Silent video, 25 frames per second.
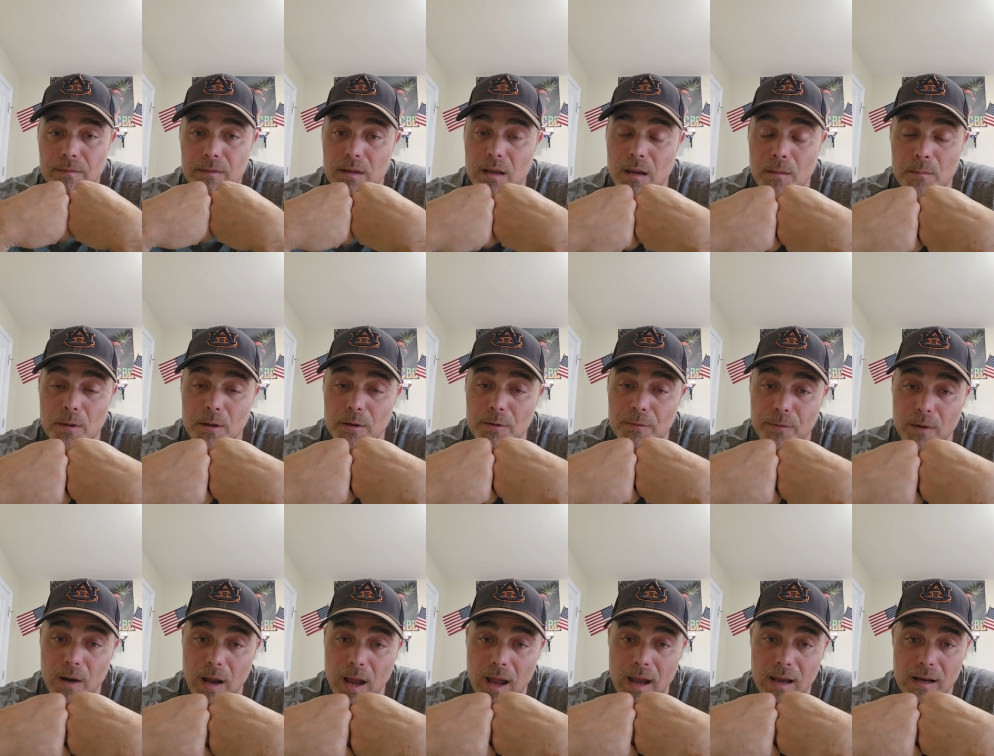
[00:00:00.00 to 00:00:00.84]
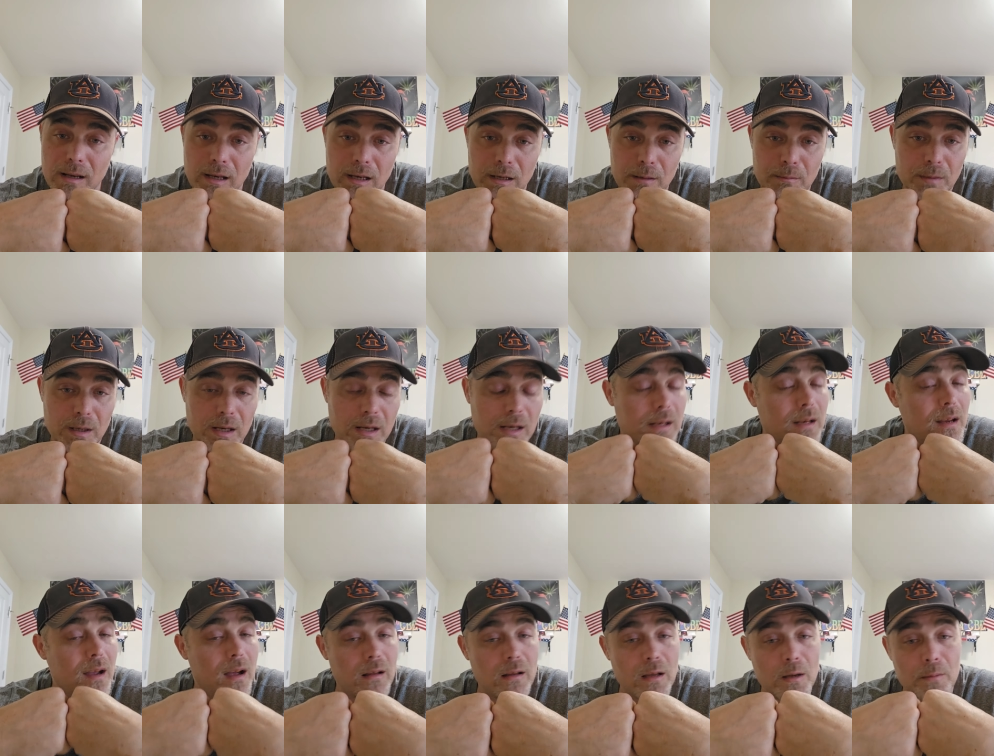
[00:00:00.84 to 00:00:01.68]
It's almost Friday, man.
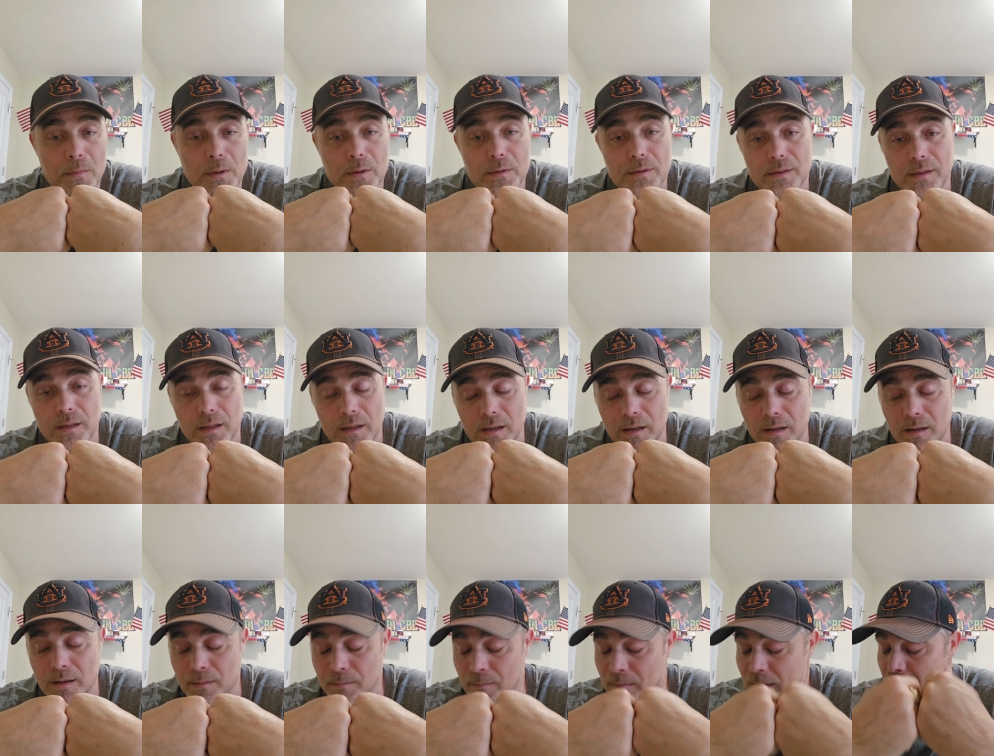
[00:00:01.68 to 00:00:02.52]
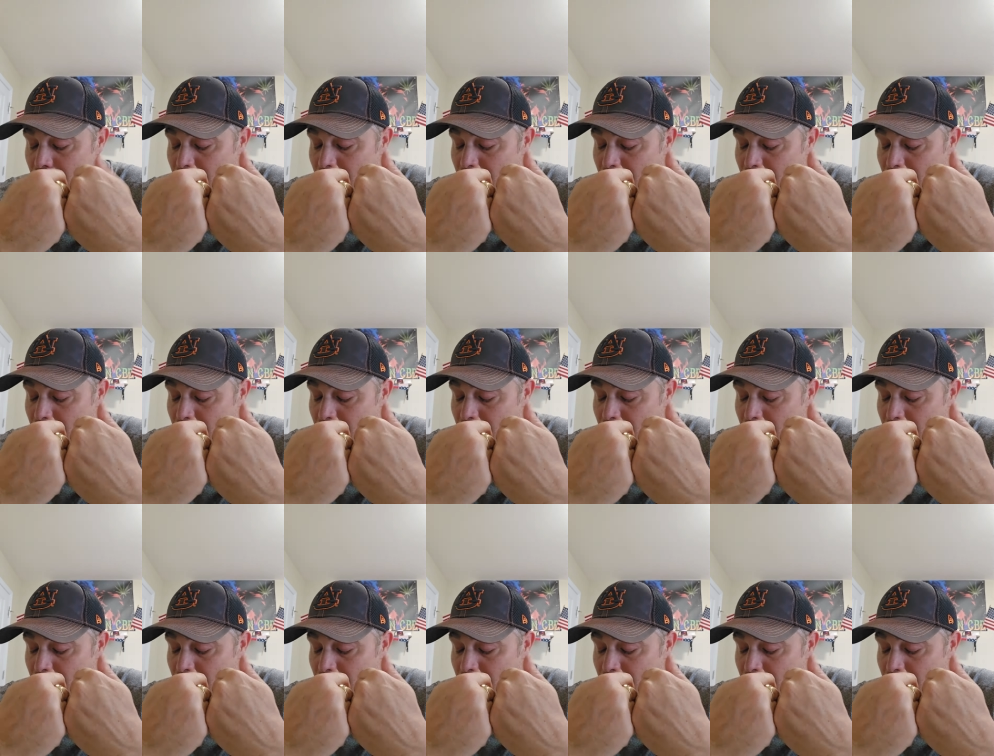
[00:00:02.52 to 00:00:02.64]
Y'all almost there.